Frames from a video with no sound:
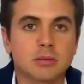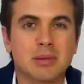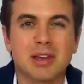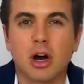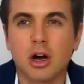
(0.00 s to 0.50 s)

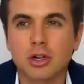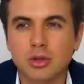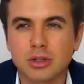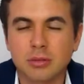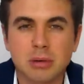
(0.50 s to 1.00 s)
maybe
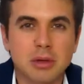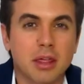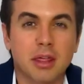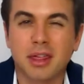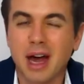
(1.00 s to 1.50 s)
hundreds, maybe
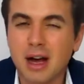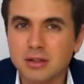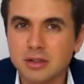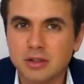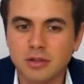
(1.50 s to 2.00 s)

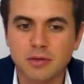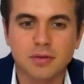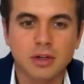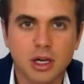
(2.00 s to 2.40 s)
thousands of